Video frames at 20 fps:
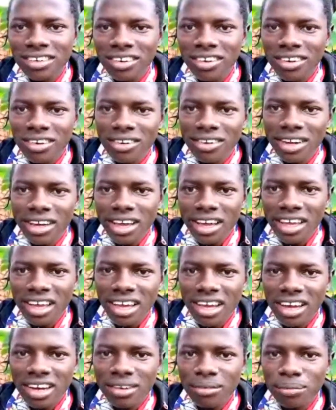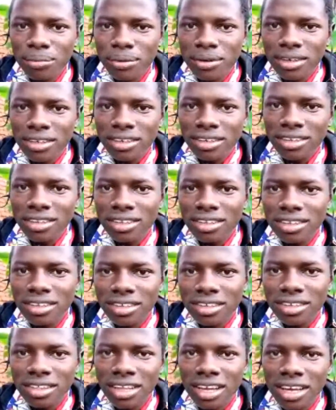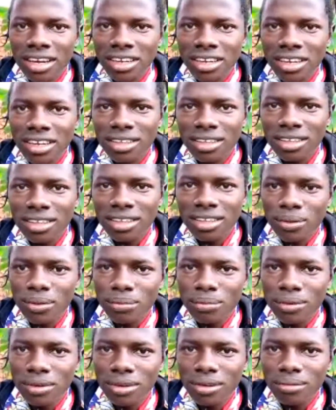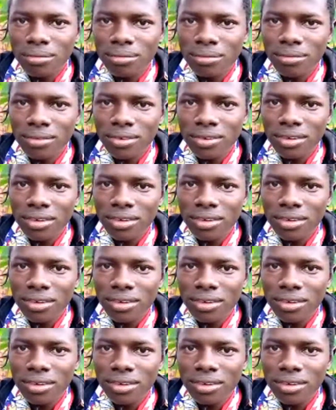Oh, here I can paste. That is the problem.